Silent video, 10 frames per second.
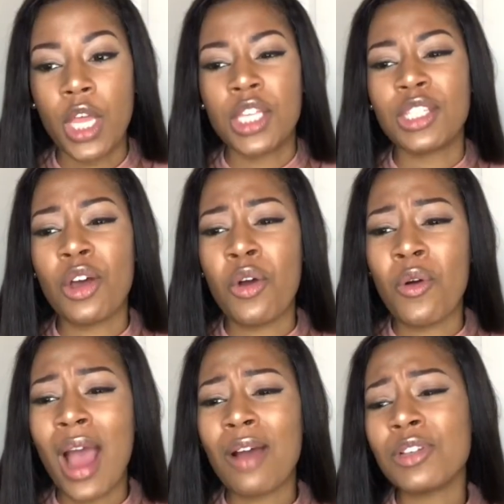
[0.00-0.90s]
So
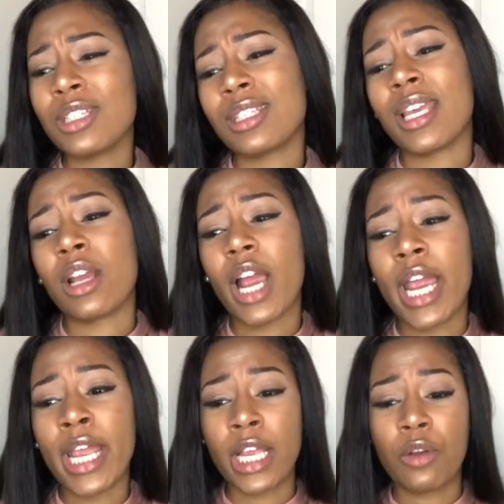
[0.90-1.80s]
I was just like, all
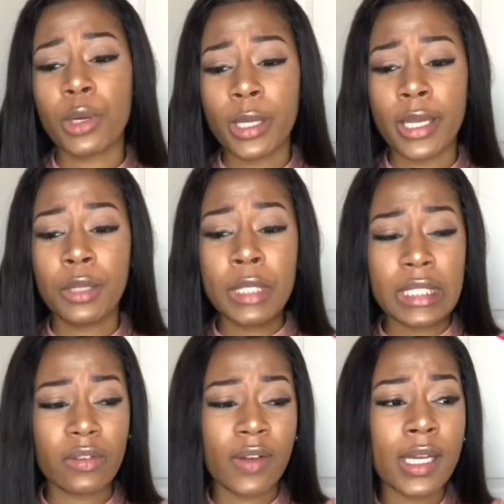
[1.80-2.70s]
right, Cornelia, you need to
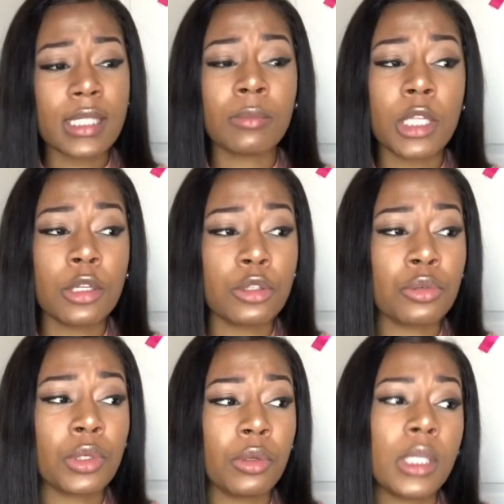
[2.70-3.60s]
find something to do,
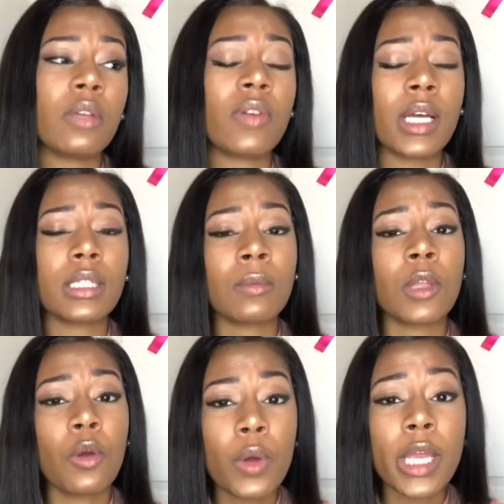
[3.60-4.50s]
and you need to find something
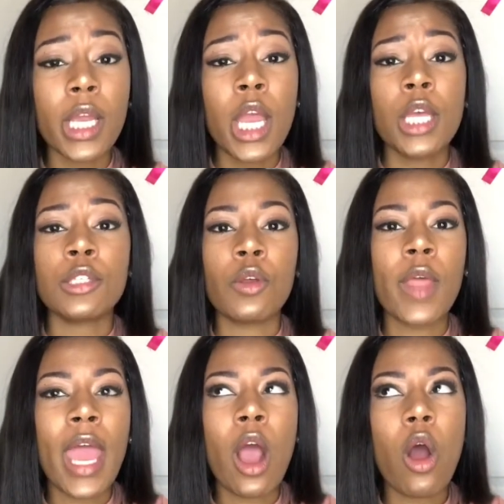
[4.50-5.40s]
quick, so
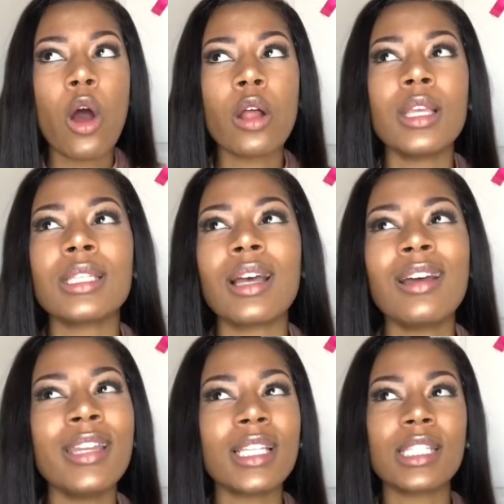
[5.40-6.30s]
that all this
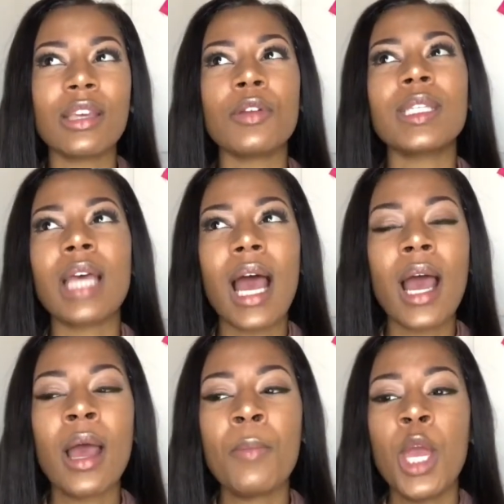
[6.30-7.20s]
unnecessary
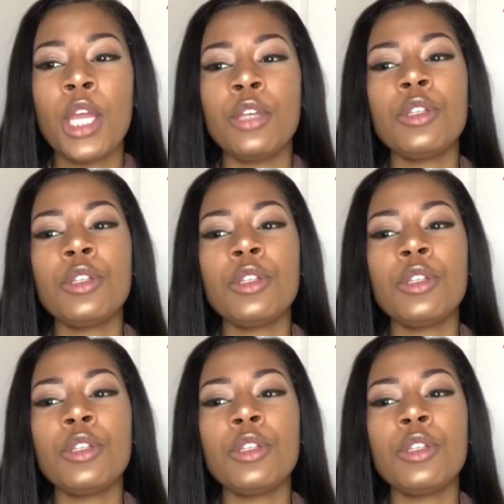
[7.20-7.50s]
time you